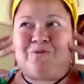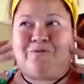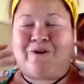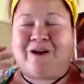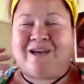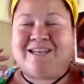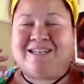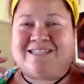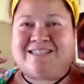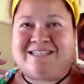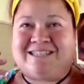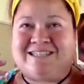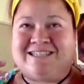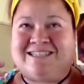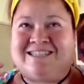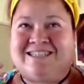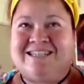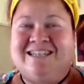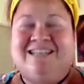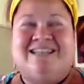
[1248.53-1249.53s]

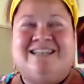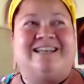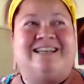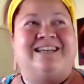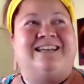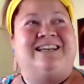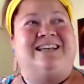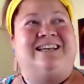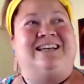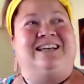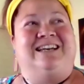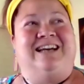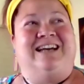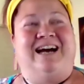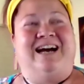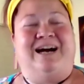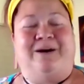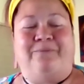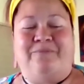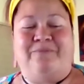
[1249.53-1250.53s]
faces
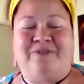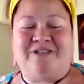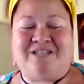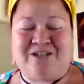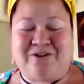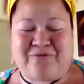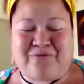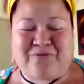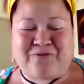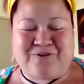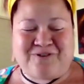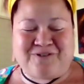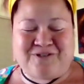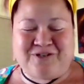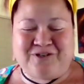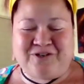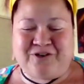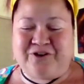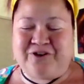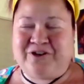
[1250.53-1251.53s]
the difference,
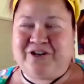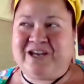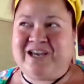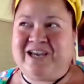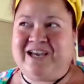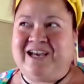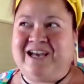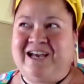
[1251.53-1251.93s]
you know.